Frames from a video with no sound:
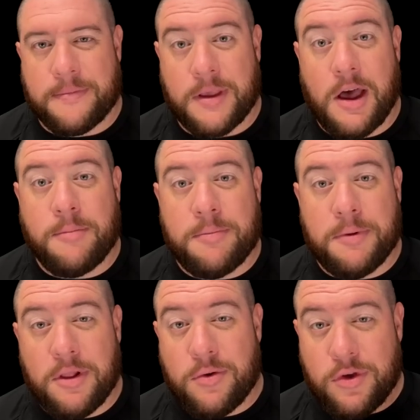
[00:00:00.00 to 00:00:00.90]
Comment
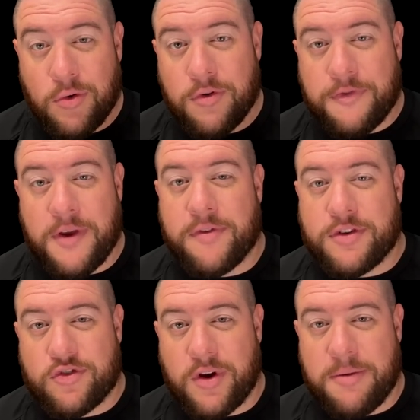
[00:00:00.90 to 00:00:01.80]
below your
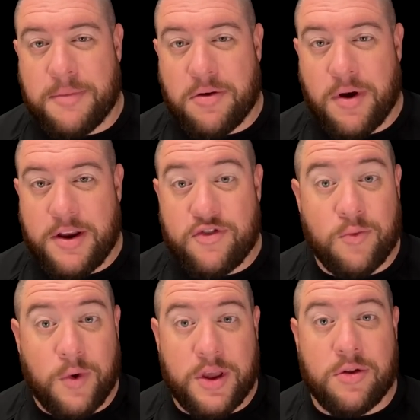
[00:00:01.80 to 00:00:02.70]
favorite straight midrange
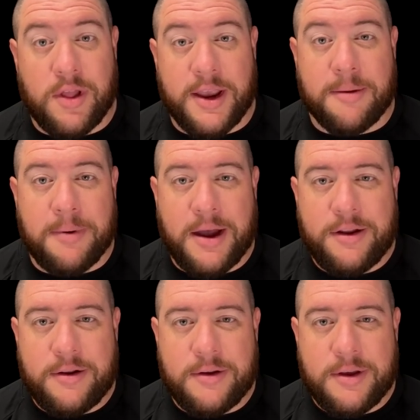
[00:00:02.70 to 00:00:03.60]
and what you like about
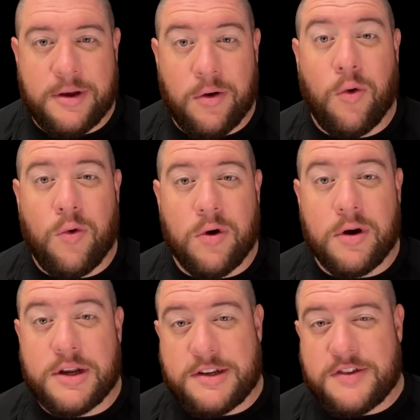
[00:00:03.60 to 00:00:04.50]
it,
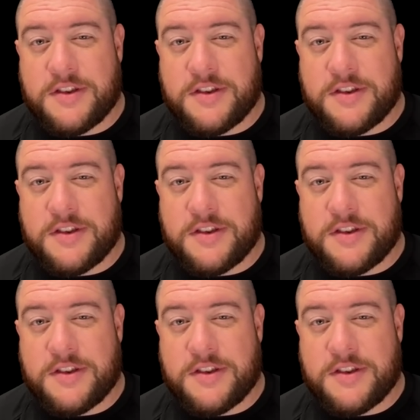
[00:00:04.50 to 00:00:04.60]
or a disc